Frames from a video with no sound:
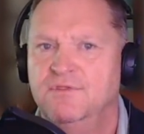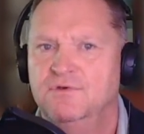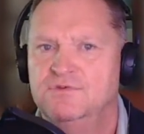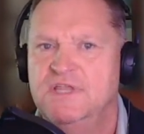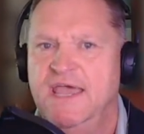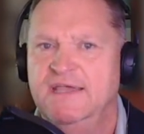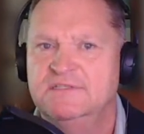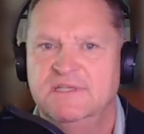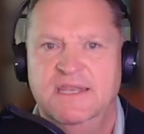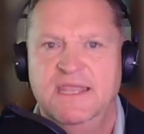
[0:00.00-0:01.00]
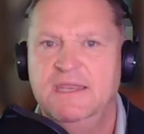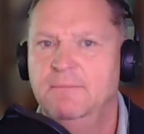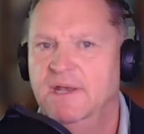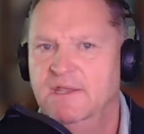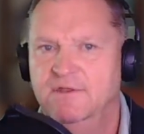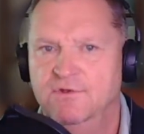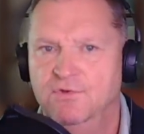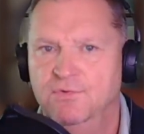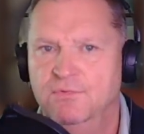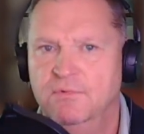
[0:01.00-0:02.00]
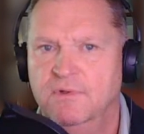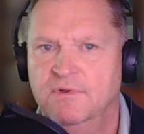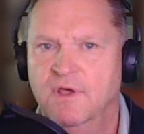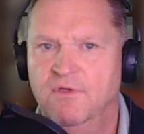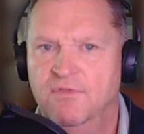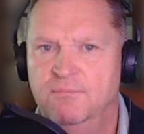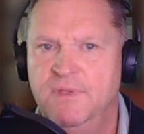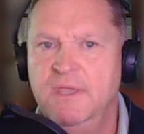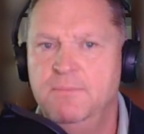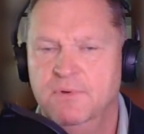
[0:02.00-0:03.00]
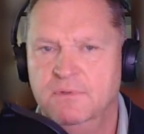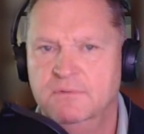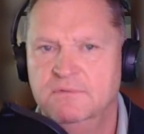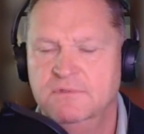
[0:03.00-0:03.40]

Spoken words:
those tasks that anybody could do to other people